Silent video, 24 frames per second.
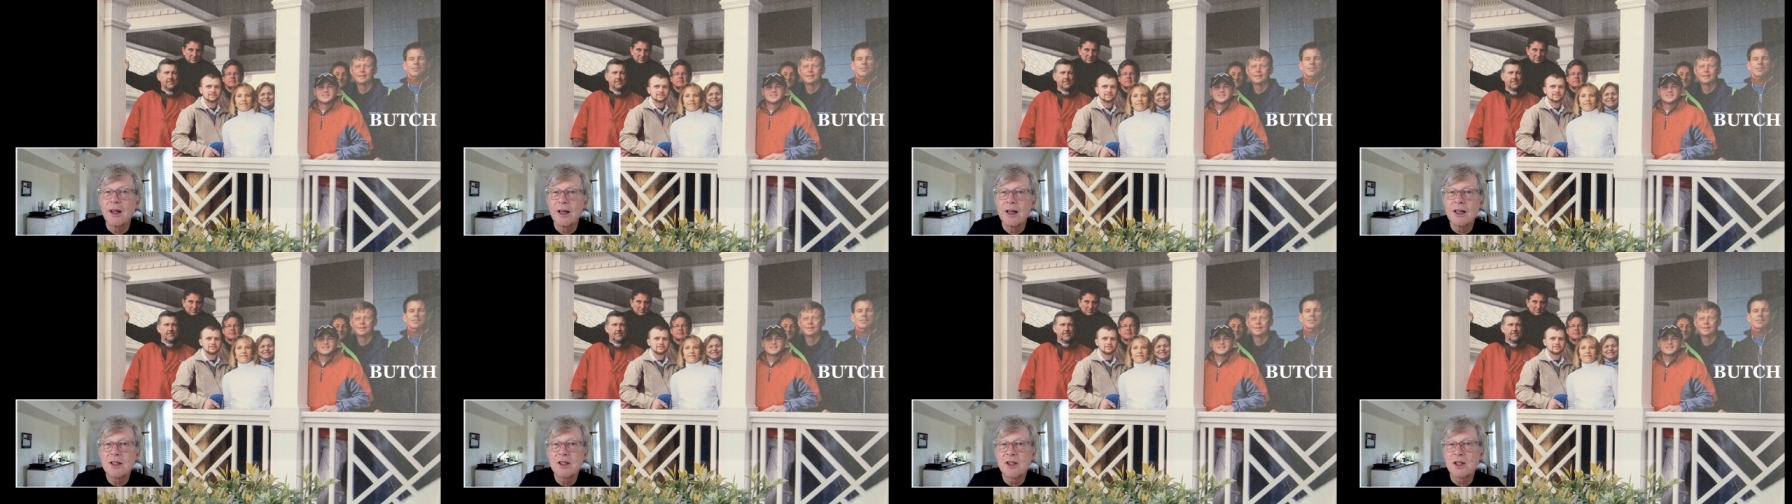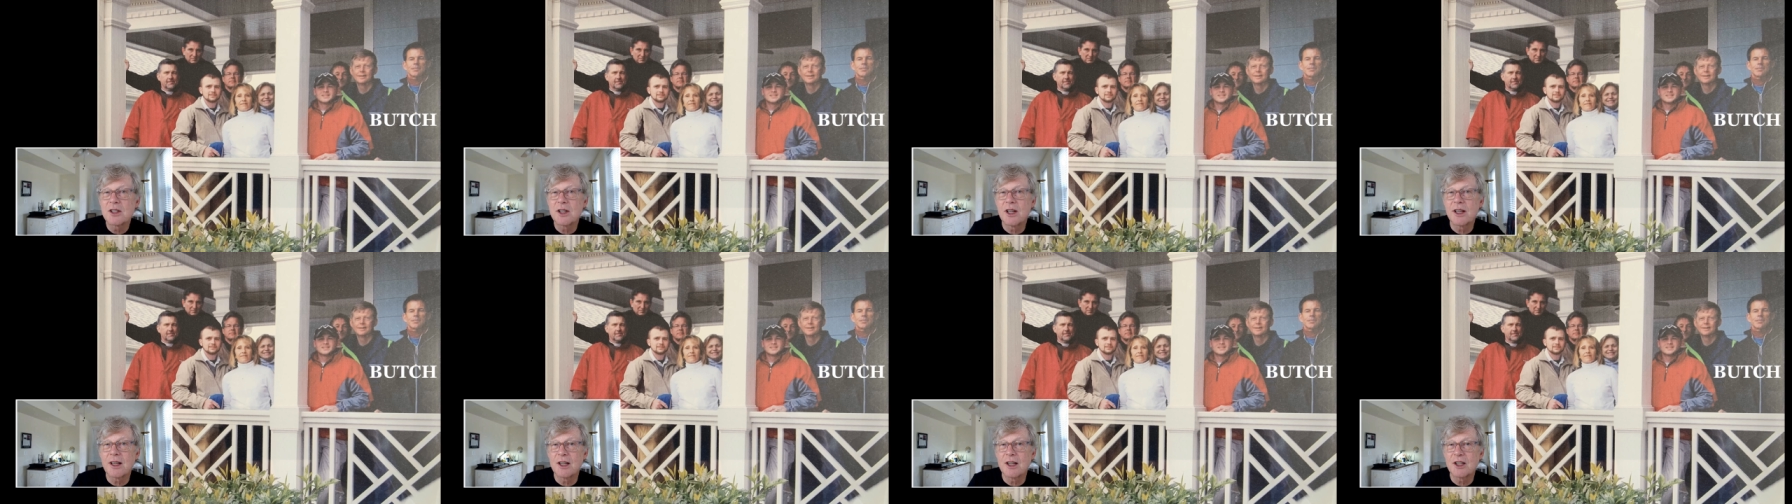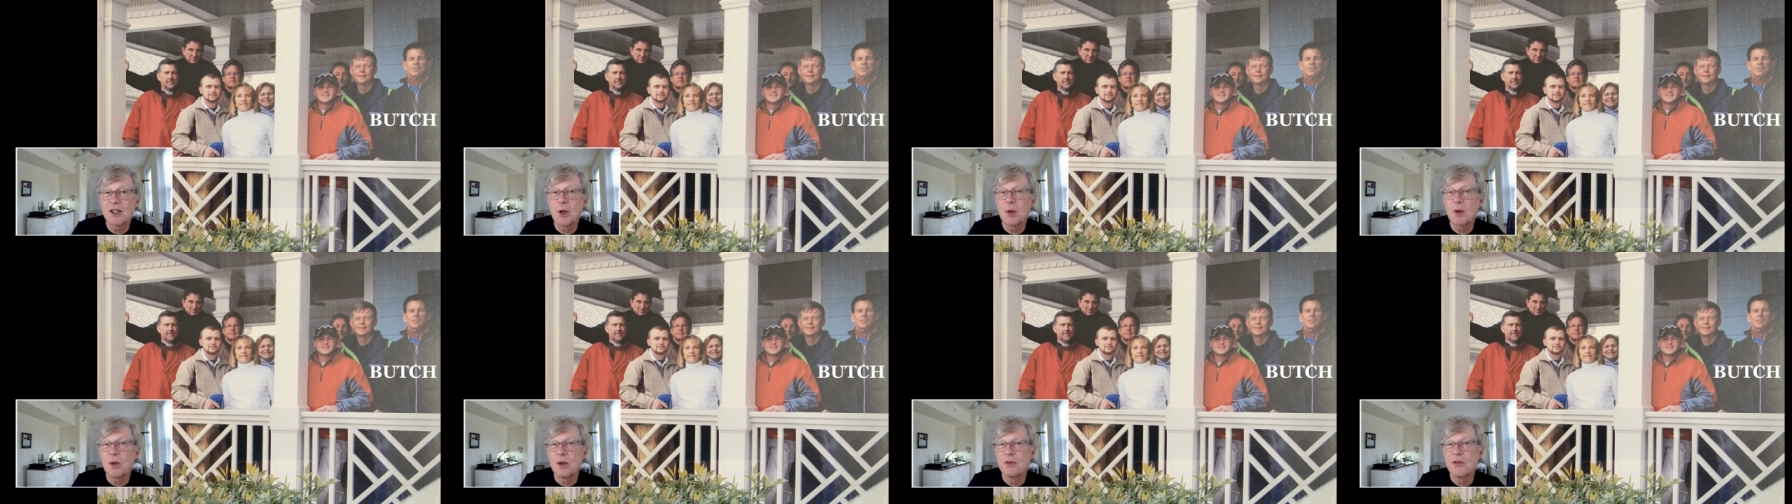It's just like a
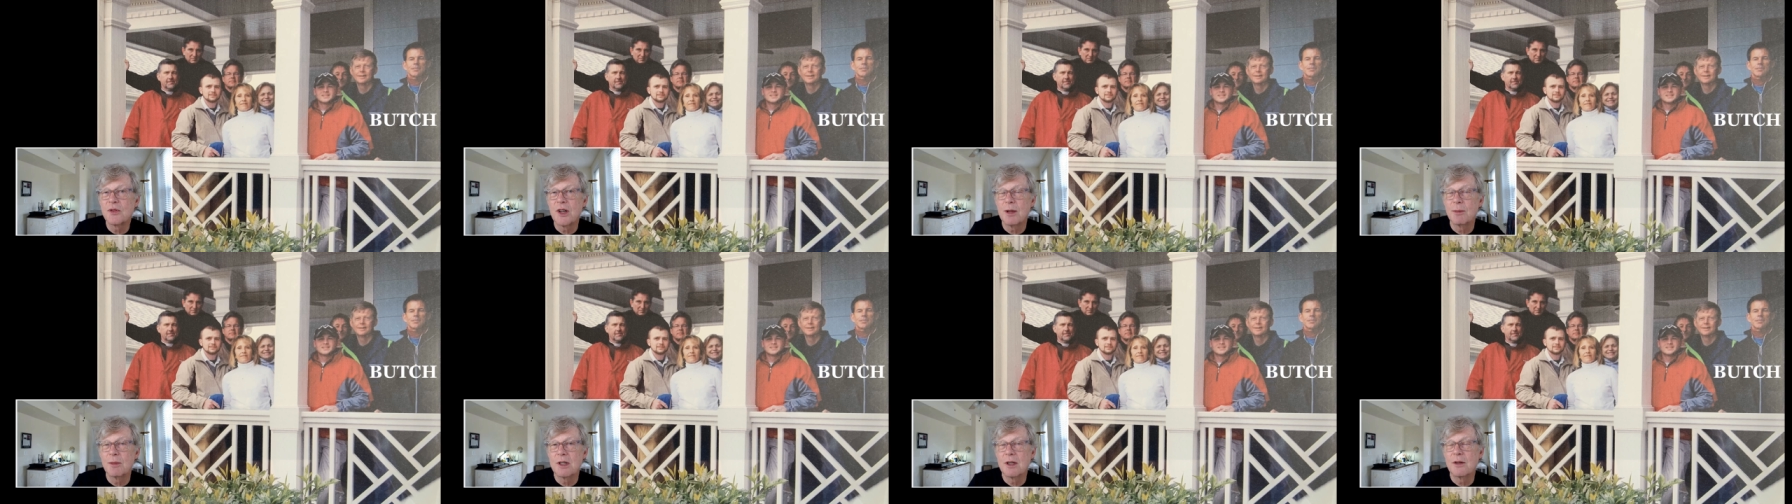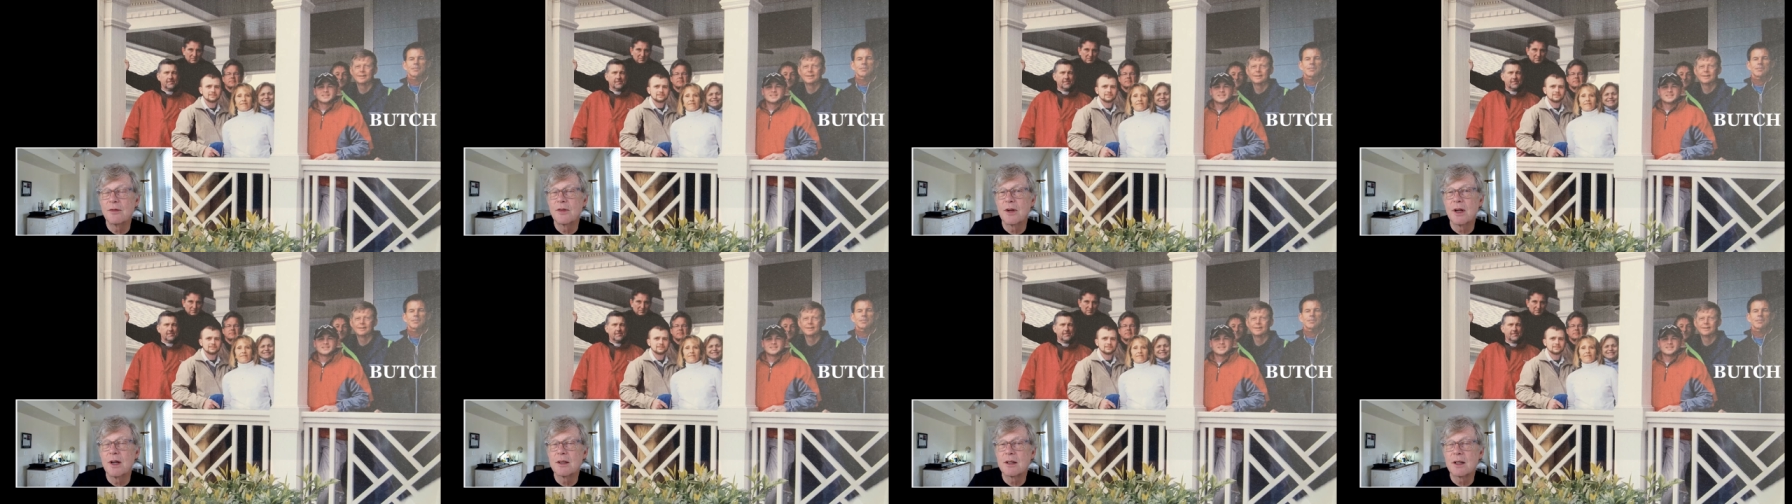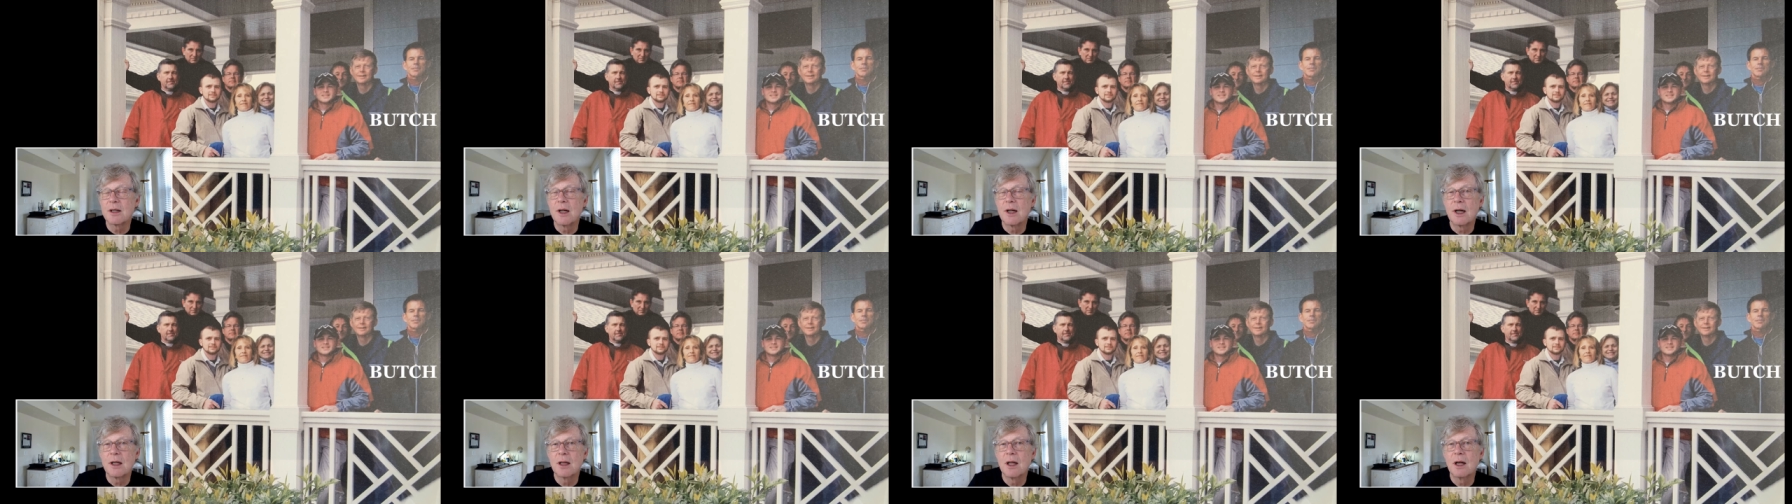total family event,
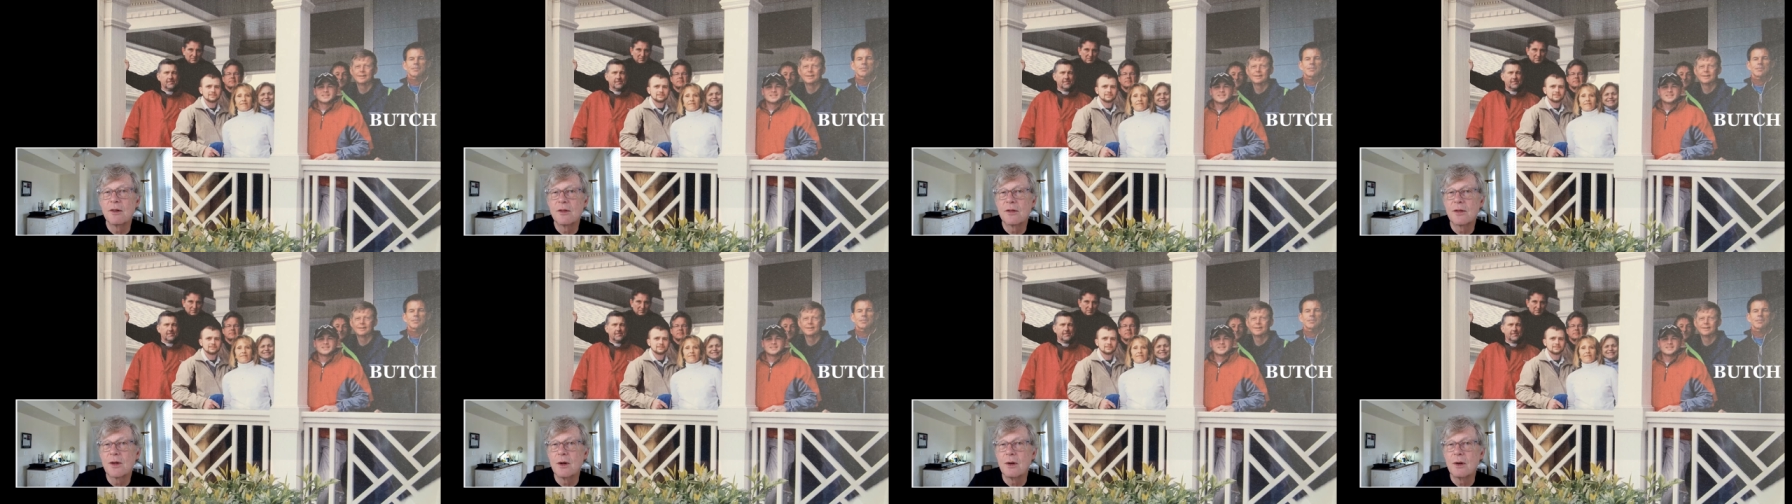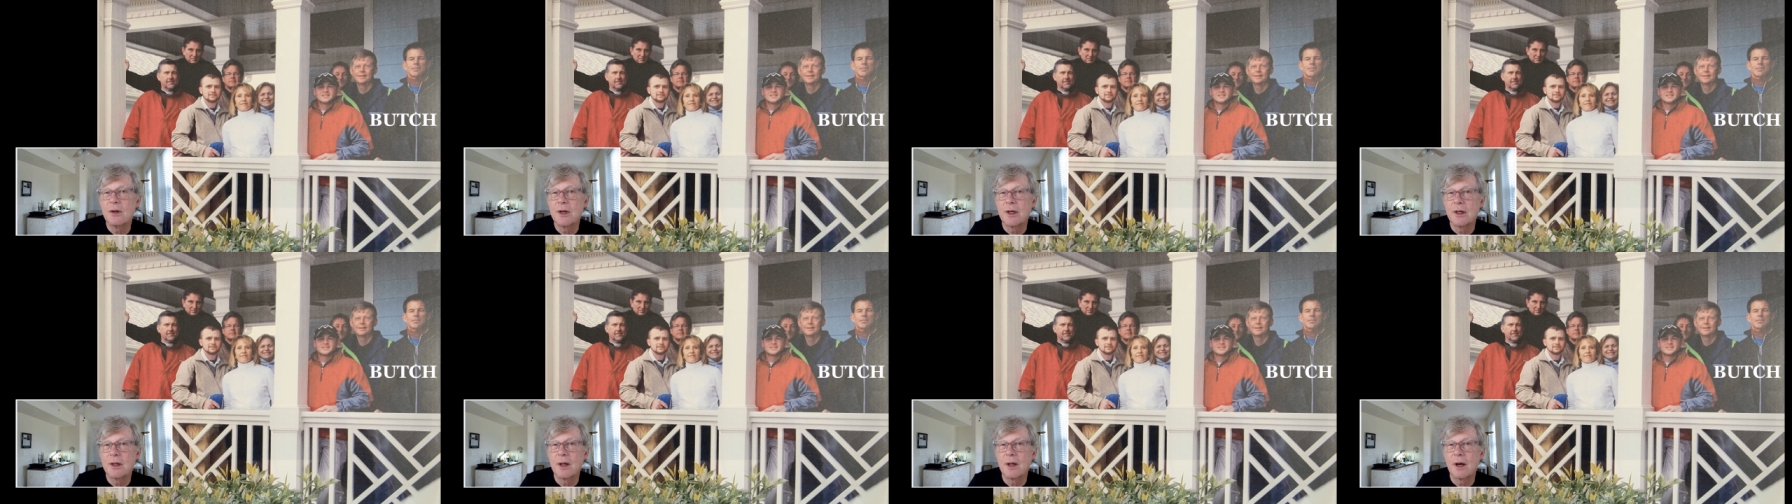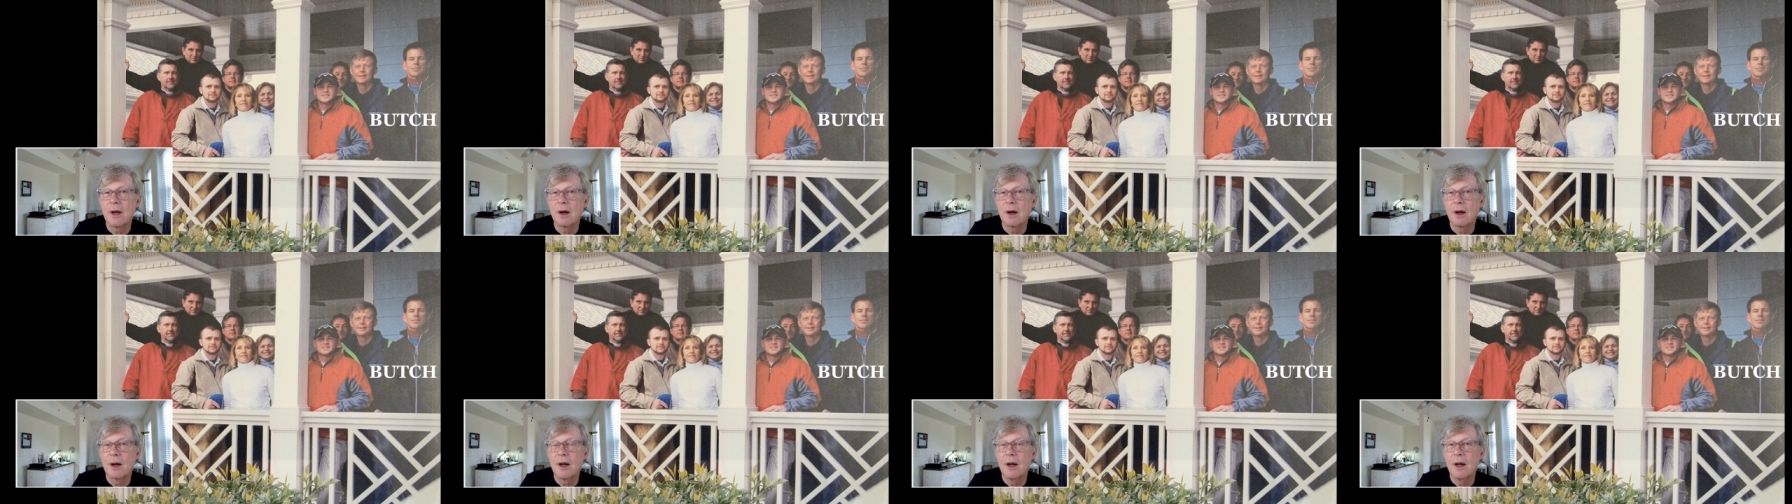and I love going
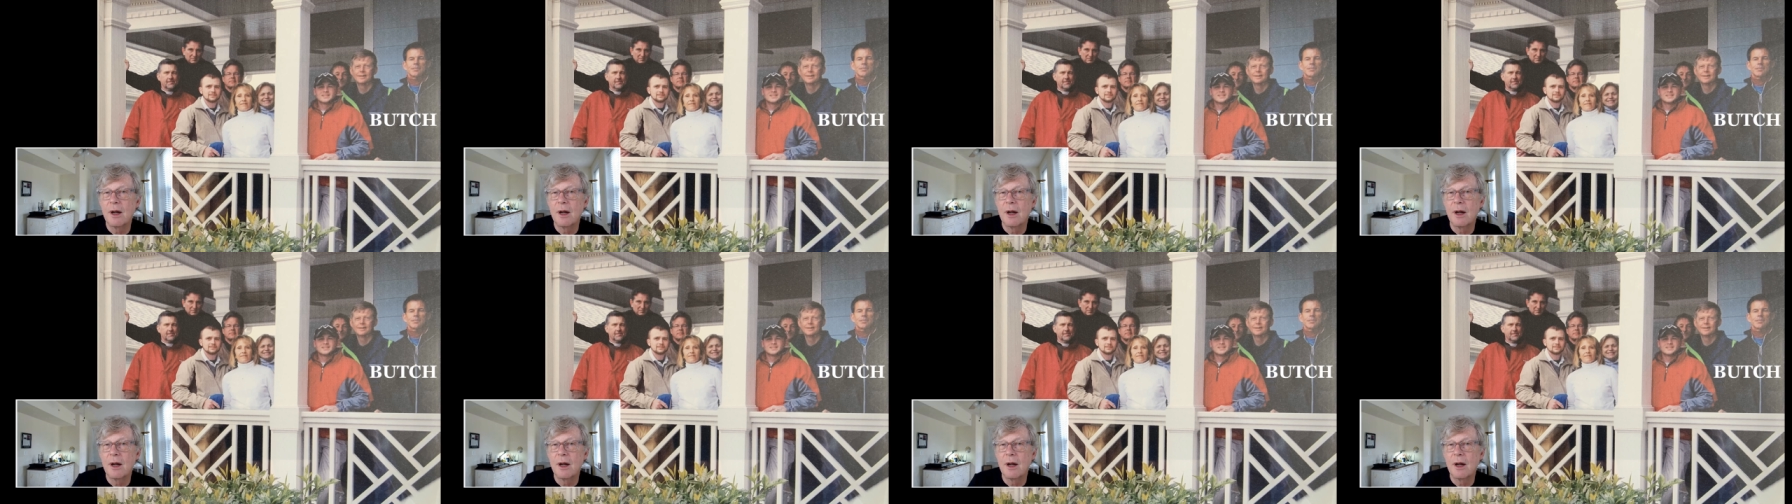there.